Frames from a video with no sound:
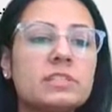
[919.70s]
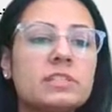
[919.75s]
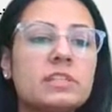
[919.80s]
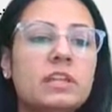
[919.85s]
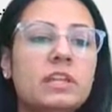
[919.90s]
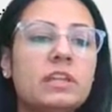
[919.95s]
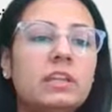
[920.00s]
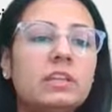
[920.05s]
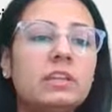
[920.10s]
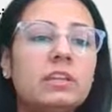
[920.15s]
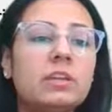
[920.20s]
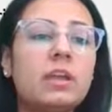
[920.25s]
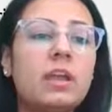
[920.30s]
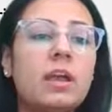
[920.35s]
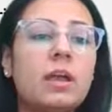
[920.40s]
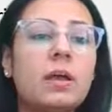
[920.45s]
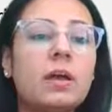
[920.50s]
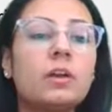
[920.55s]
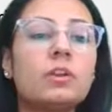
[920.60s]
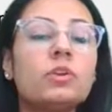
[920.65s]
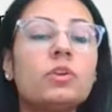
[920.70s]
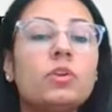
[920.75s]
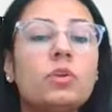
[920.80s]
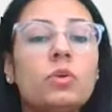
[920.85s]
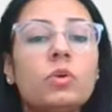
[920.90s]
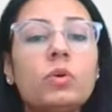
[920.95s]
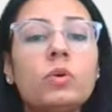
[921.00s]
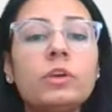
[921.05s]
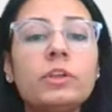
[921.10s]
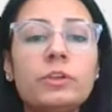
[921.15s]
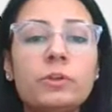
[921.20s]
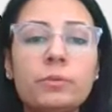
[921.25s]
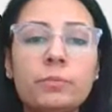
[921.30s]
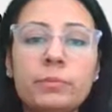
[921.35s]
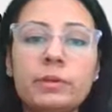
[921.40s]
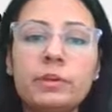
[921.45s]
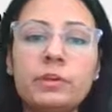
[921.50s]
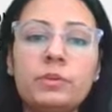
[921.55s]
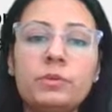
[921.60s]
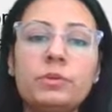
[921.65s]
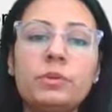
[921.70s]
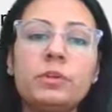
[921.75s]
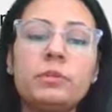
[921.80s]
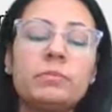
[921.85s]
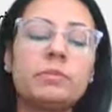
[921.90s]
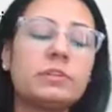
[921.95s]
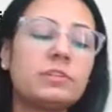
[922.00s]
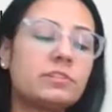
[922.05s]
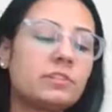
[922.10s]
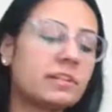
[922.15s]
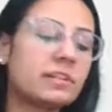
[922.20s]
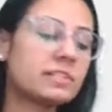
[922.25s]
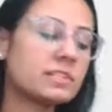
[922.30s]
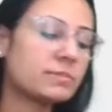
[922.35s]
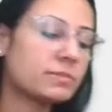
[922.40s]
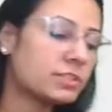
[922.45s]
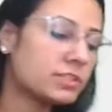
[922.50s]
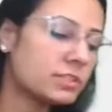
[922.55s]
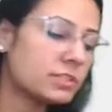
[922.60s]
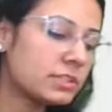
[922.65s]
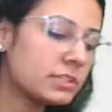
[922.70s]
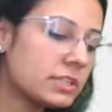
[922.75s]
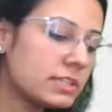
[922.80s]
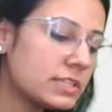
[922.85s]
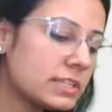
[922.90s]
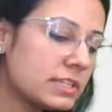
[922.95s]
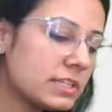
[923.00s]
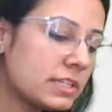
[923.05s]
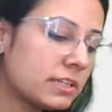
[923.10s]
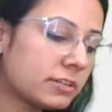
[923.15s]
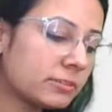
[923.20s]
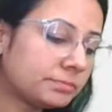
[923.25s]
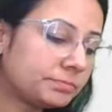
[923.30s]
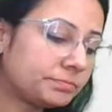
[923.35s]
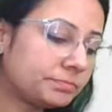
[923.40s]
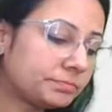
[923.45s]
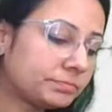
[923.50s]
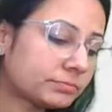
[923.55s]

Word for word: seen, no human to human transmission is there.